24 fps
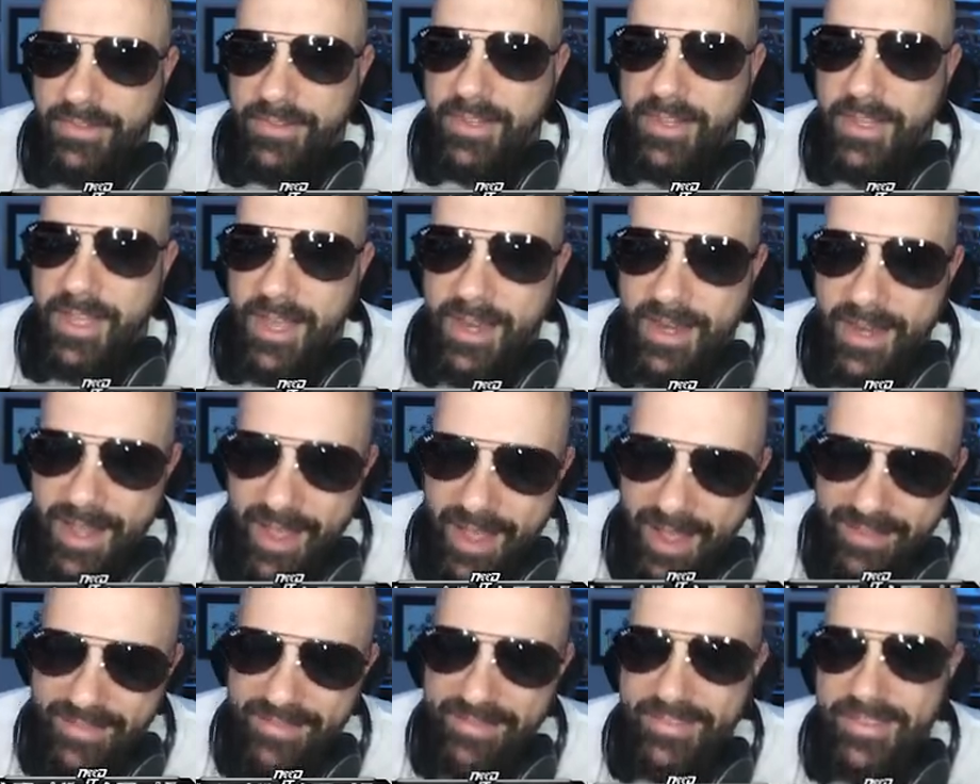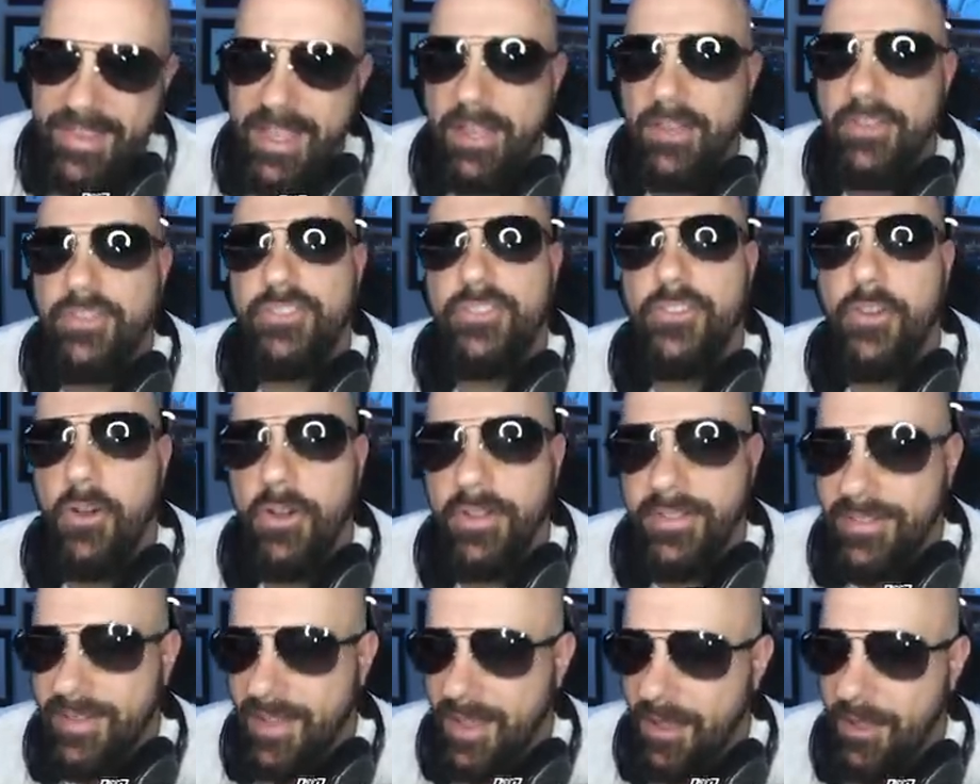again, hit stick
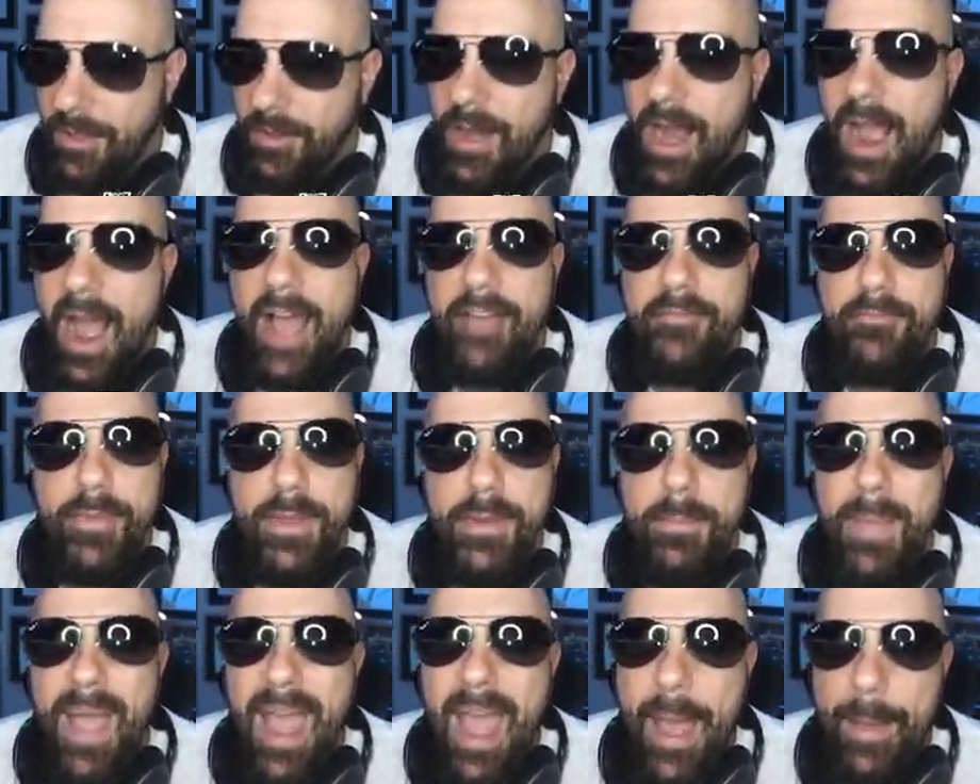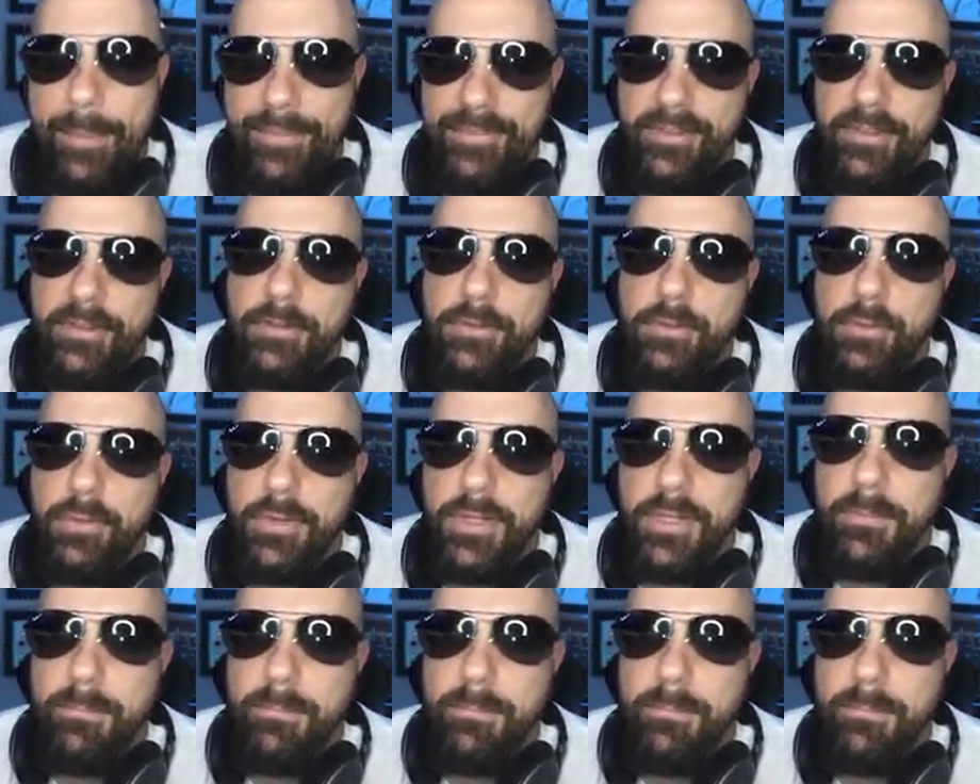Sean Taylor. I've been absolutely